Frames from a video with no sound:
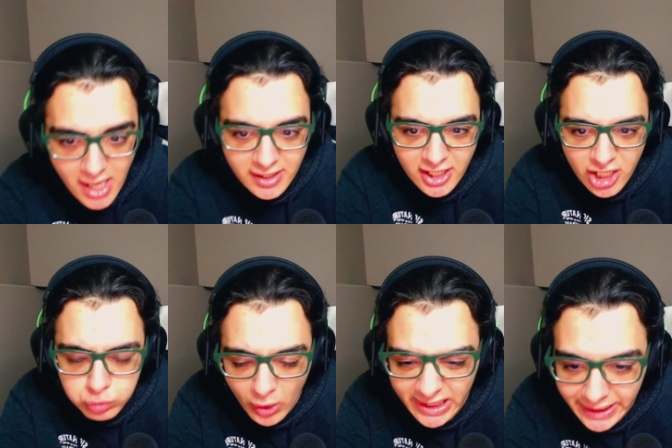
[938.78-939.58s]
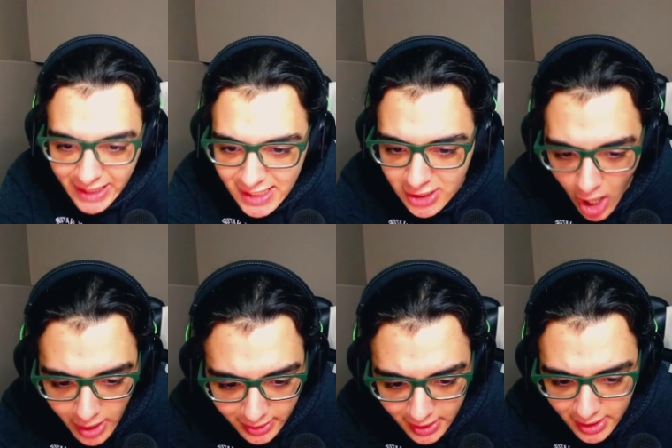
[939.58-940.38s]
Did you just release
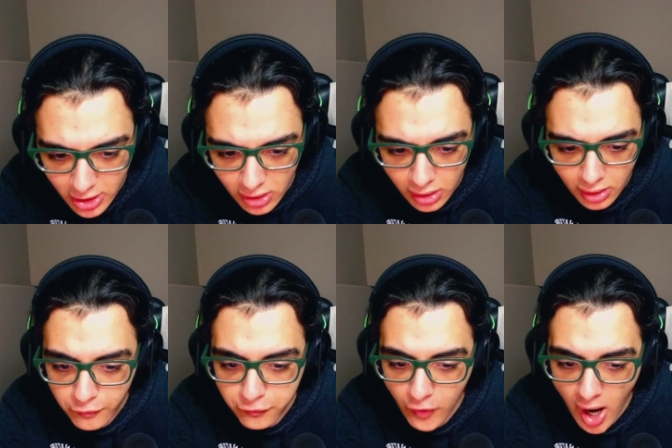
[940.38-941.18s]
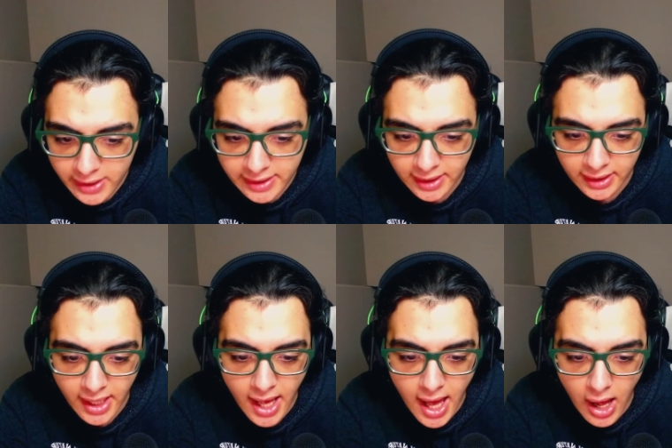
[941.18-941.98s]
hockey in here? Fucking
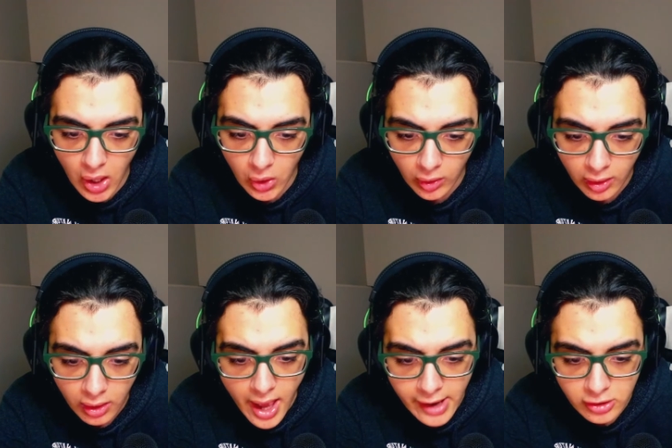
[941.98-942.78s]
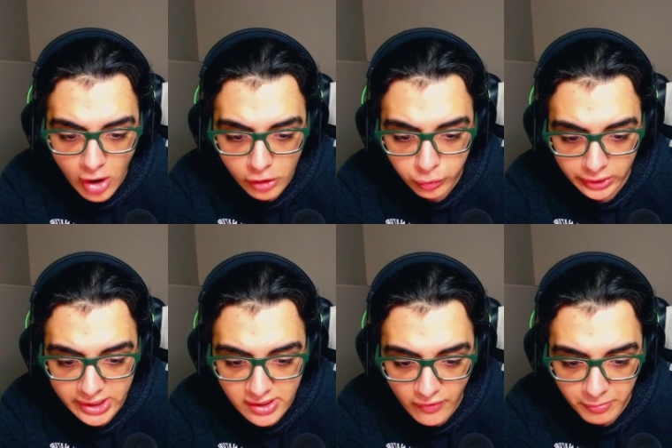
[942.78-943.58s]
hell. Hancock,
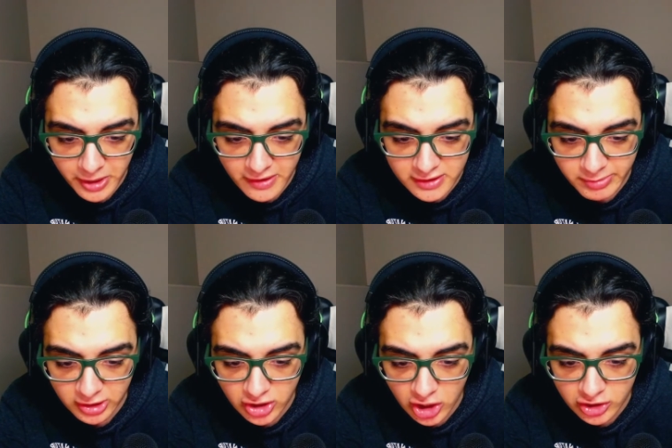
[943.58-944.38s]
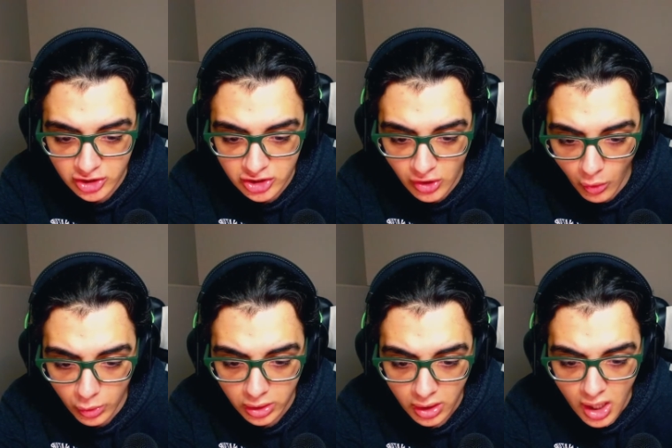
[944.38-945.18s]
release everybody that's been turned to
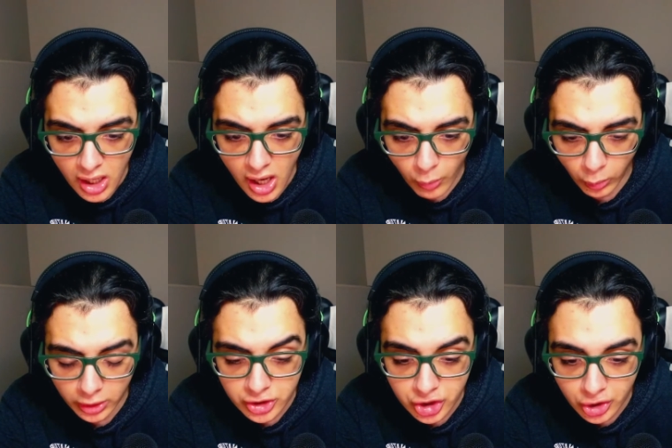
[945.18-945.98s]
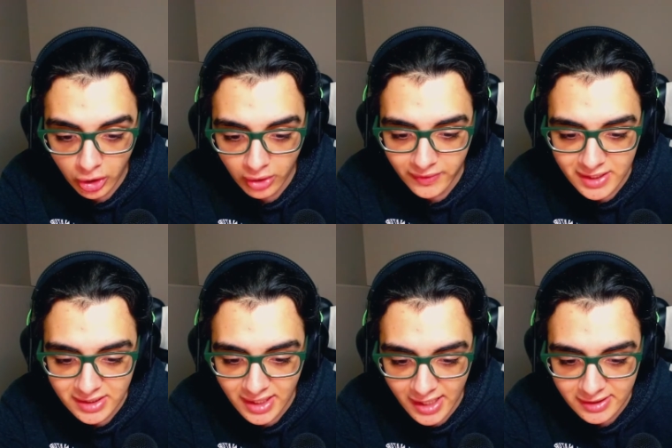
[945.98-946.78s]
stone. I will ensure this
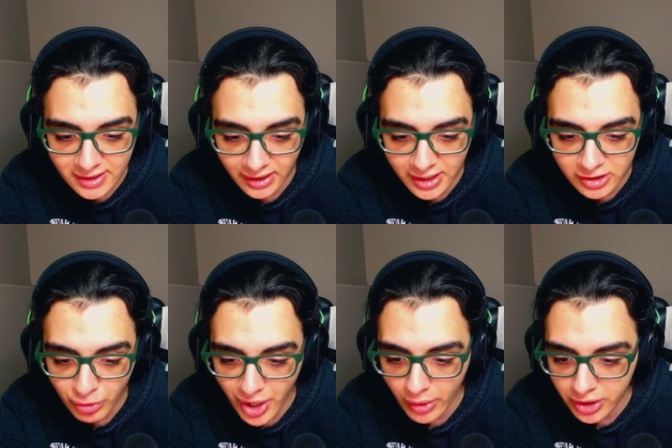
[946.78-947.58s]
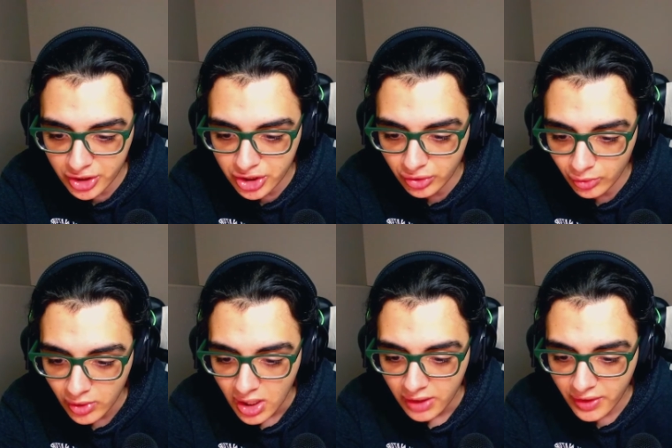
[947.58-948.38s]
de-escalates without issue.
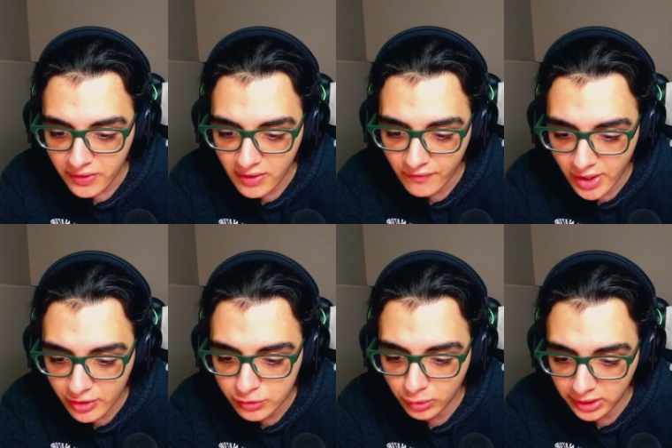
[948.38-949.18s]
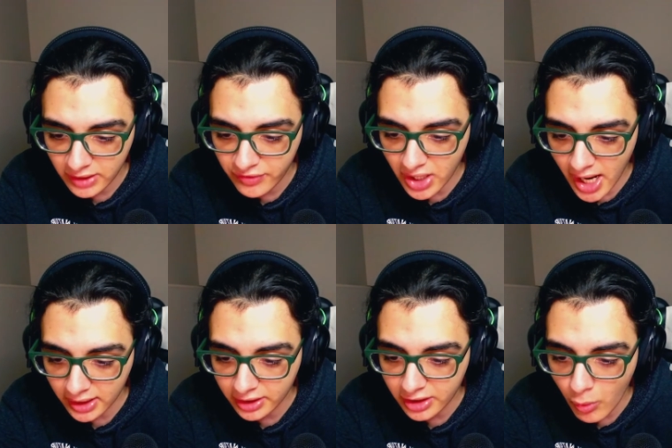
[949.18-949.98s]
Then the invaders will leave the
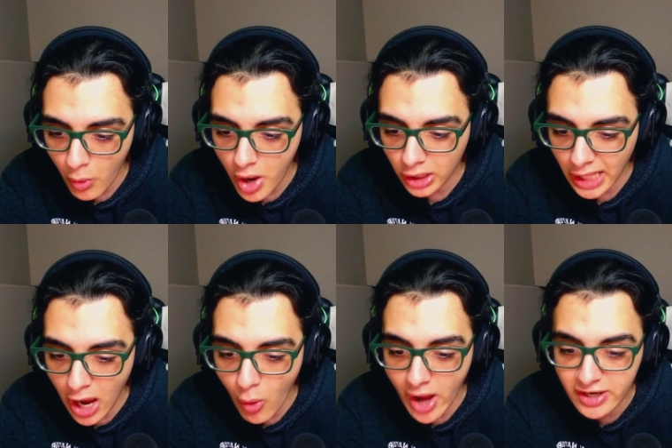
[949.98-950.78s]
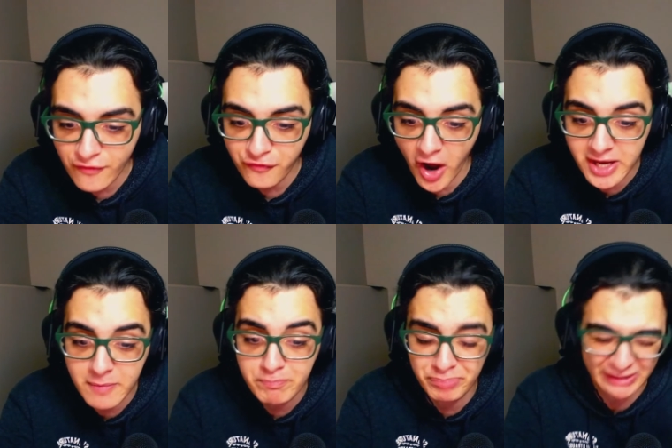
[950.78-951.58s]
island. I won't allow any funny
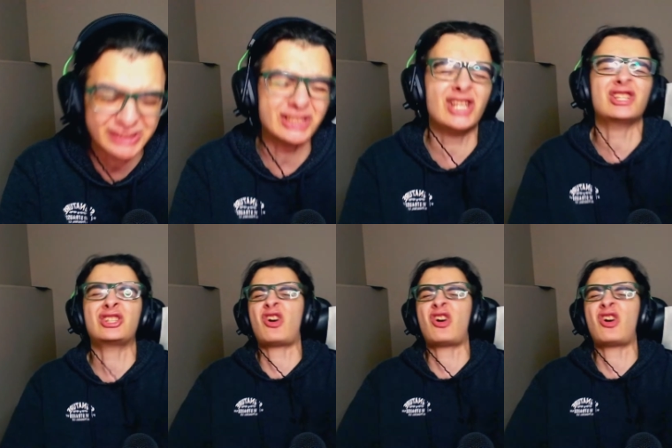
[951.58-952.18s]
business.